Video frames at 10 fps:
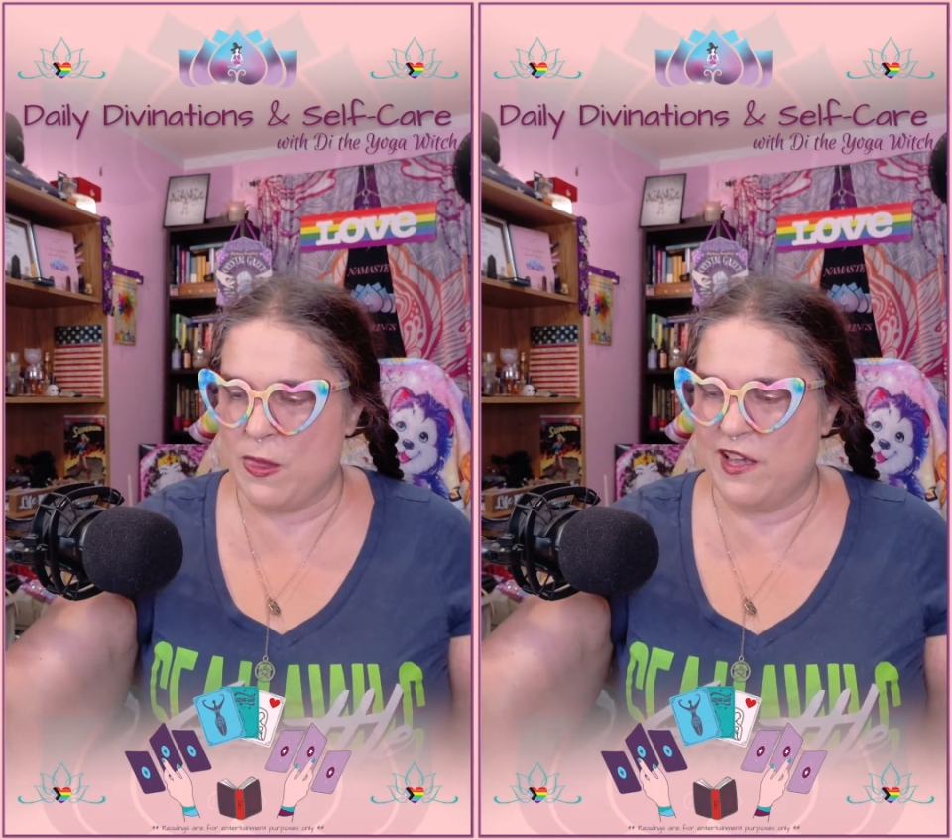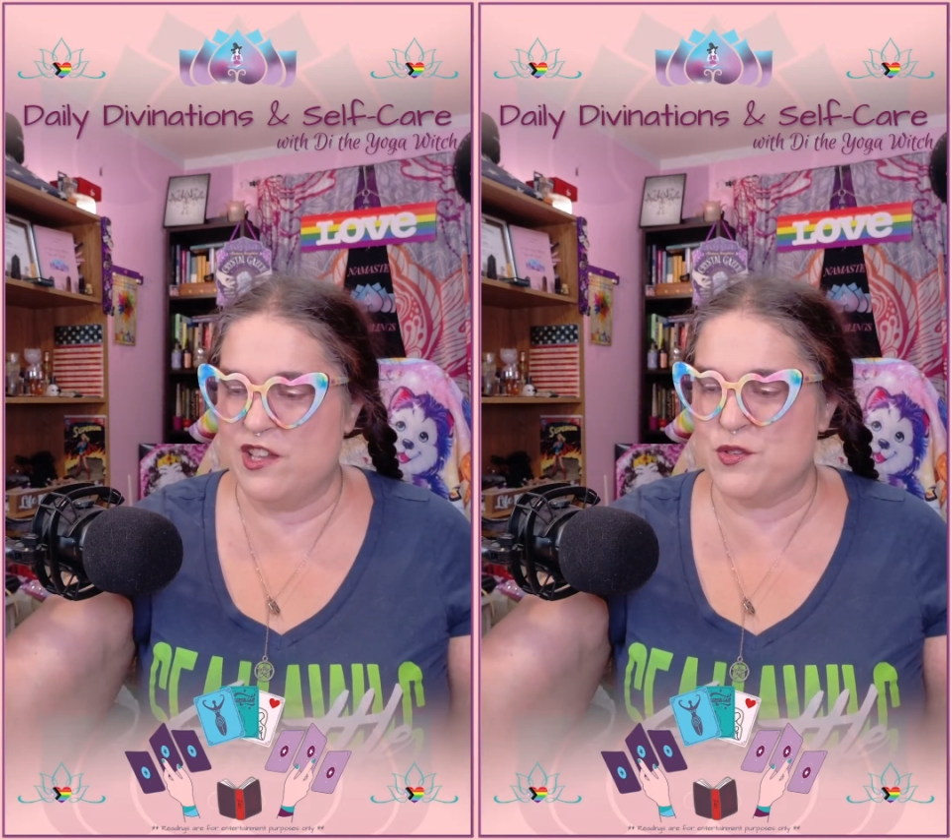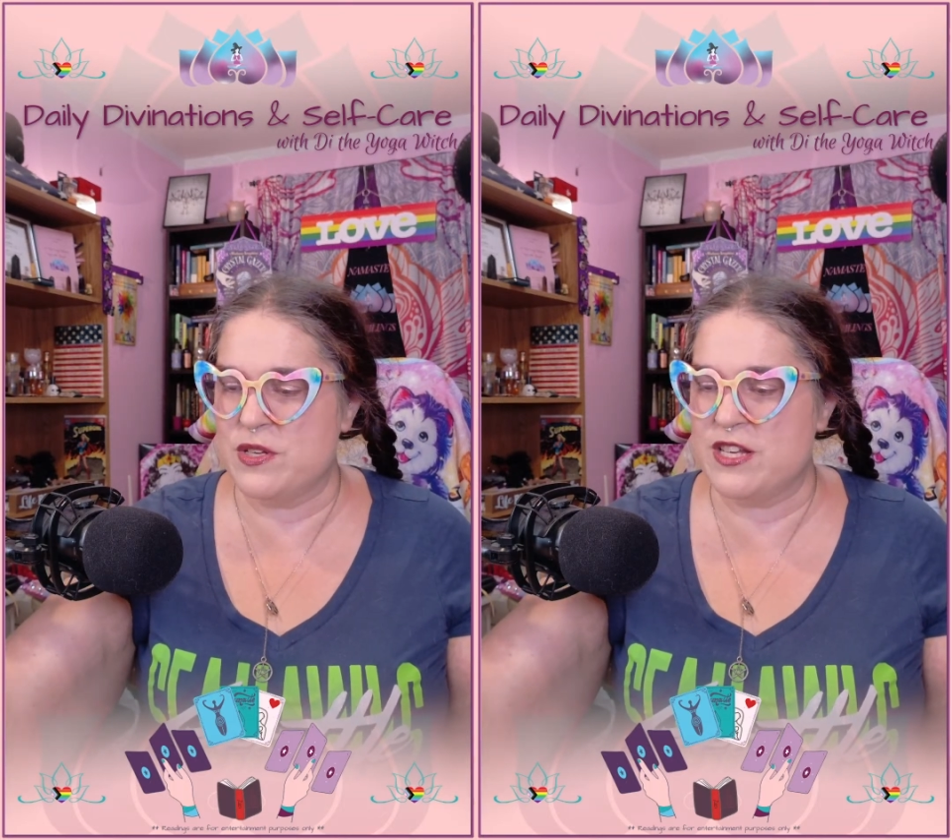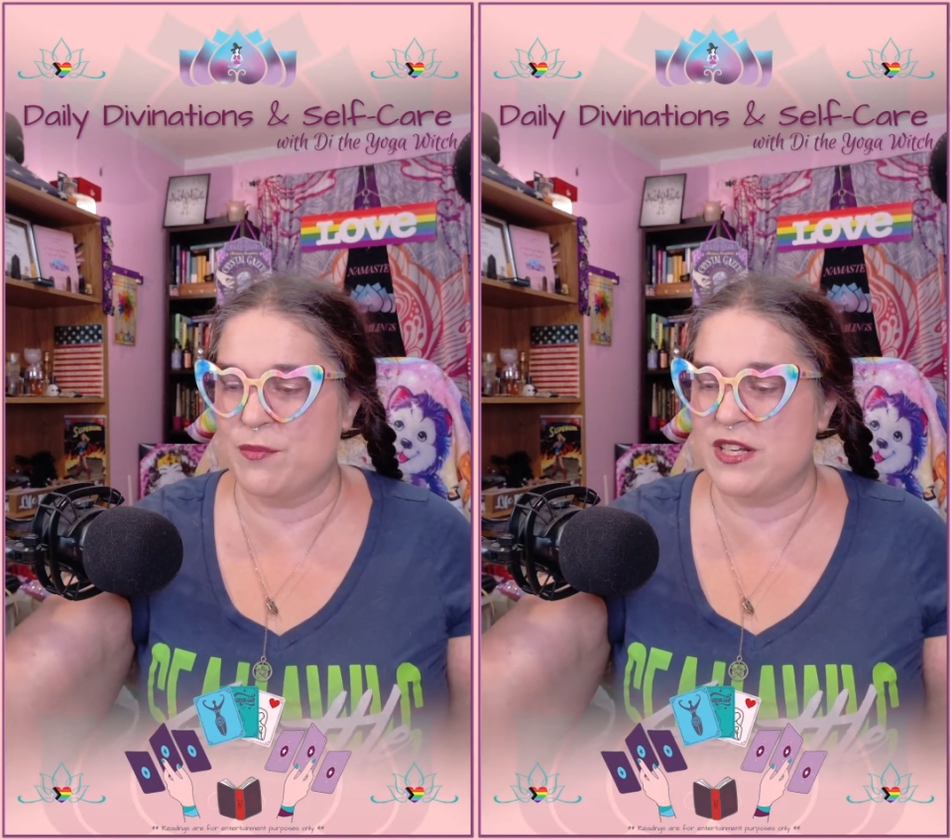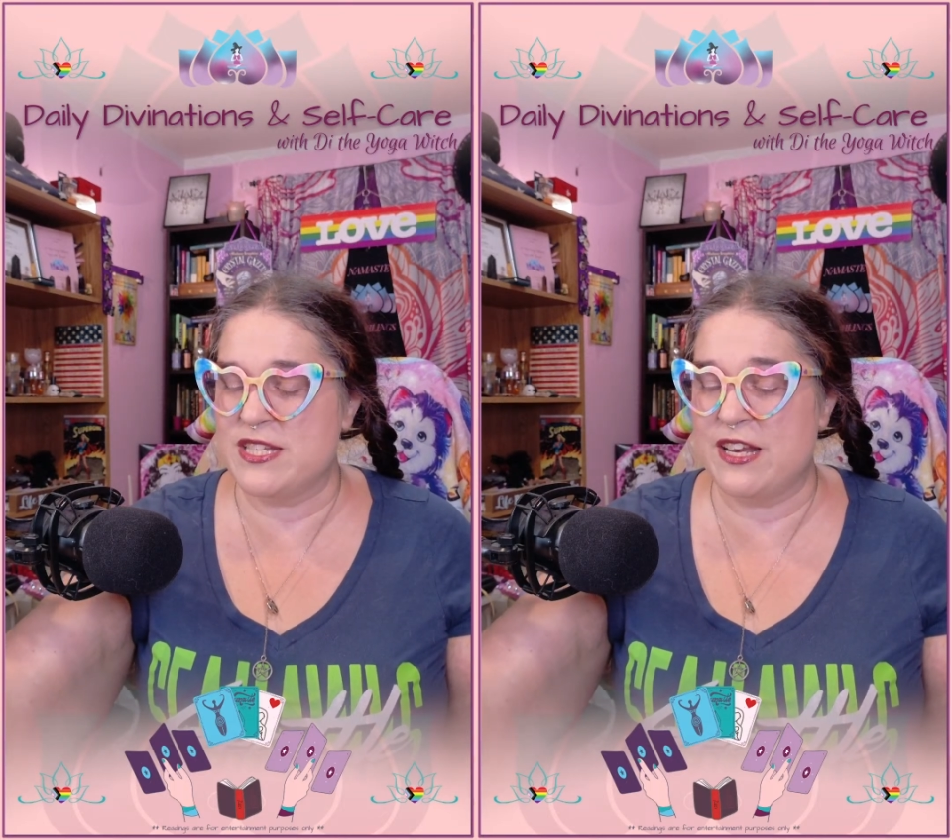Elsewise, I'm
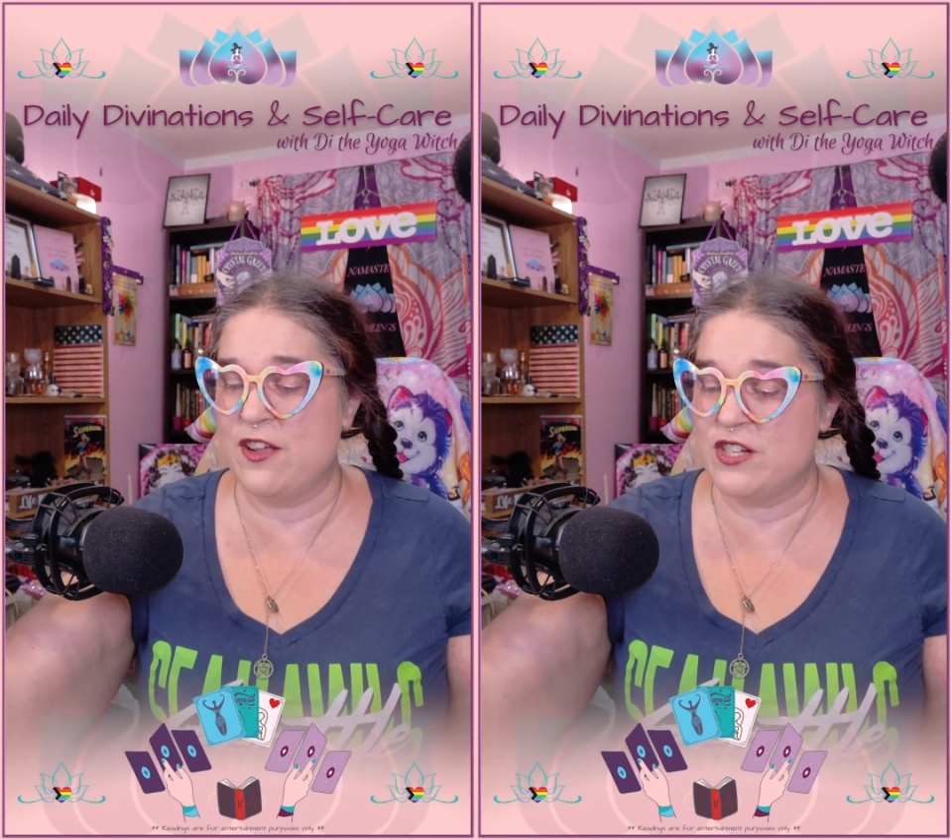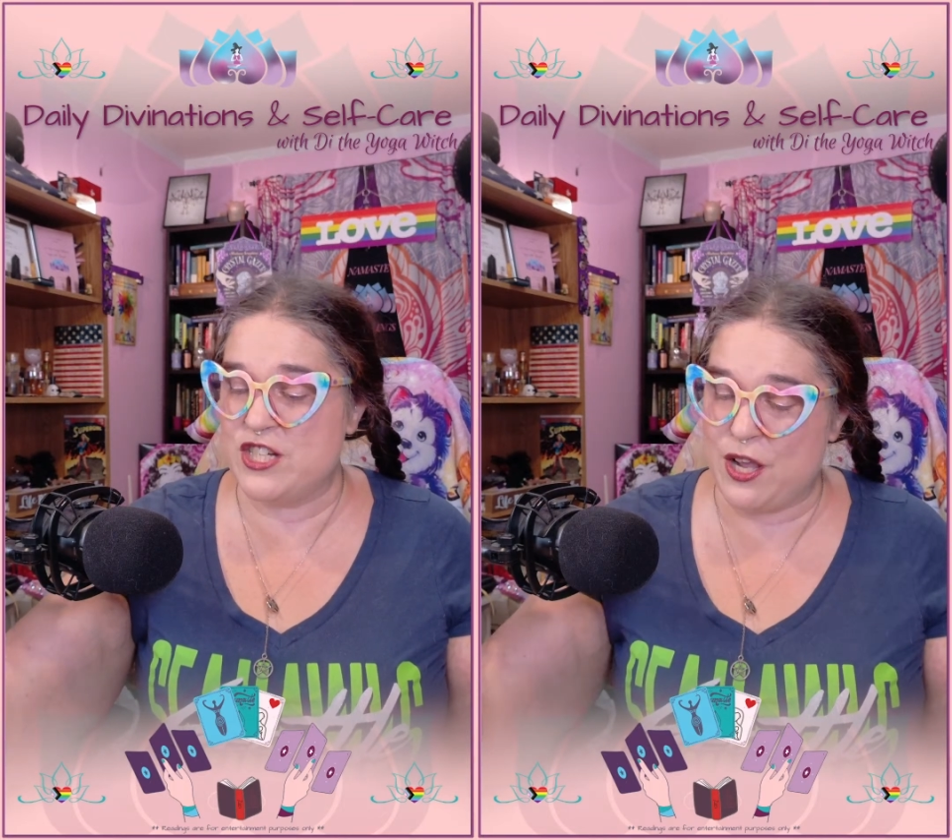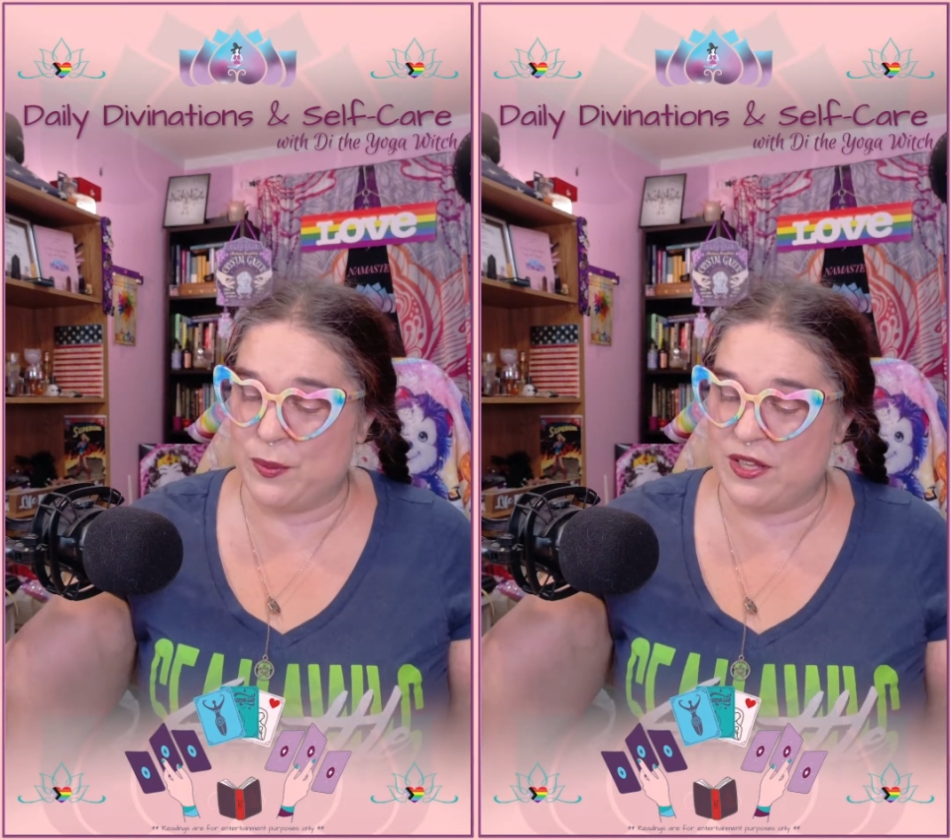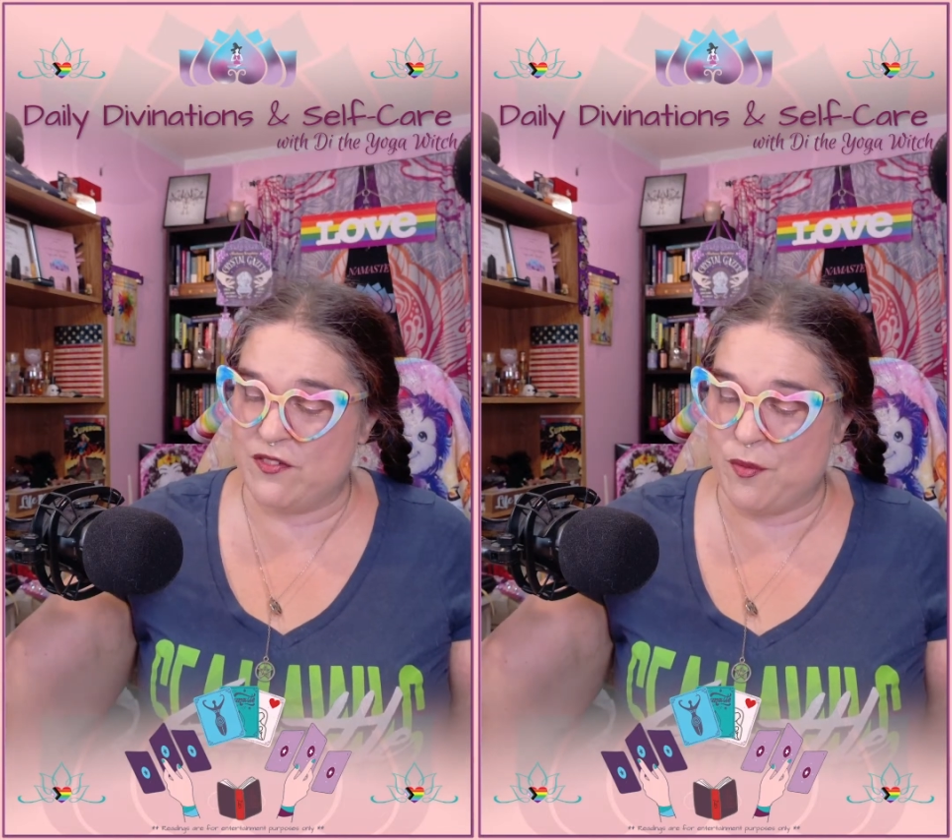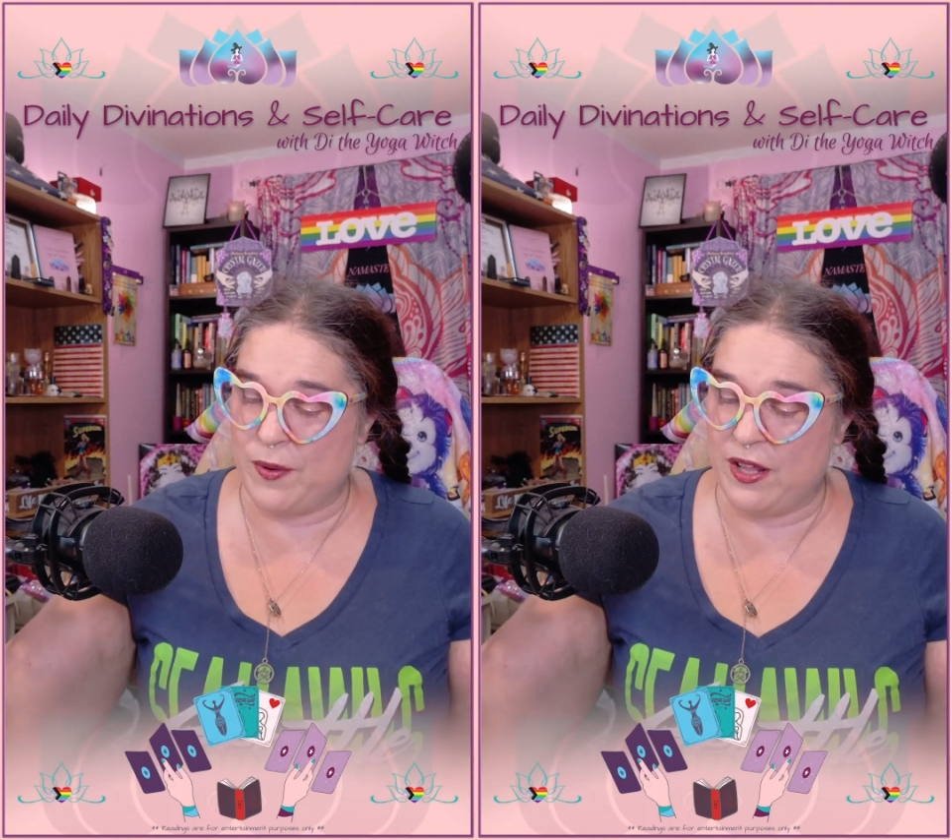going to sit here and chat with
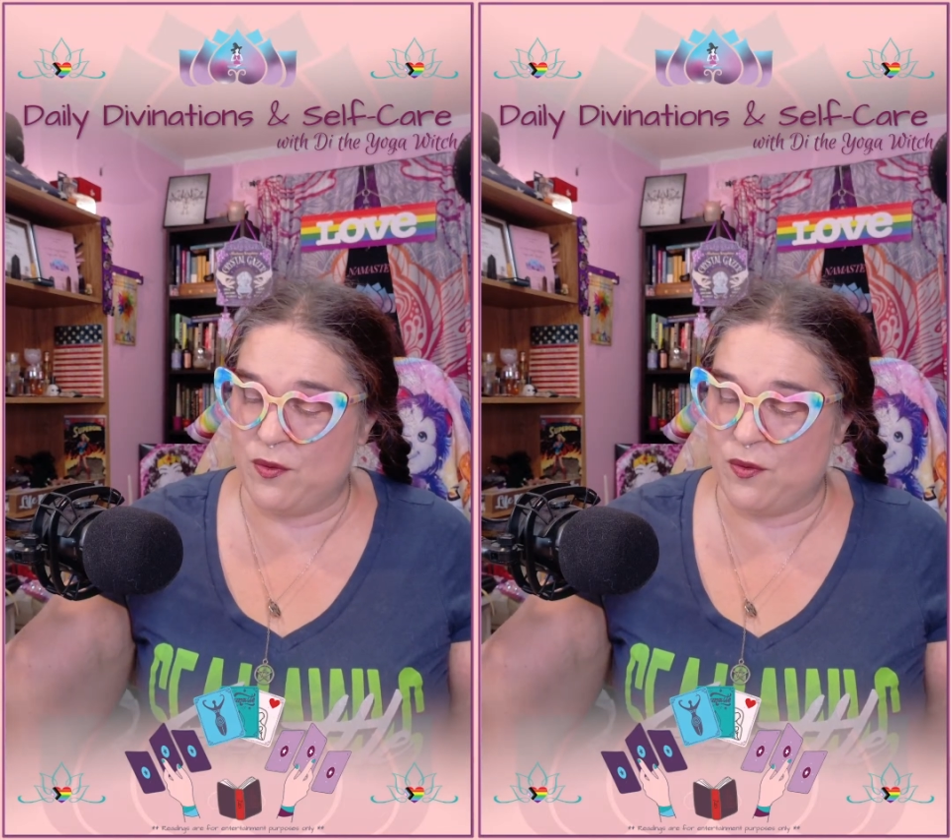everybody,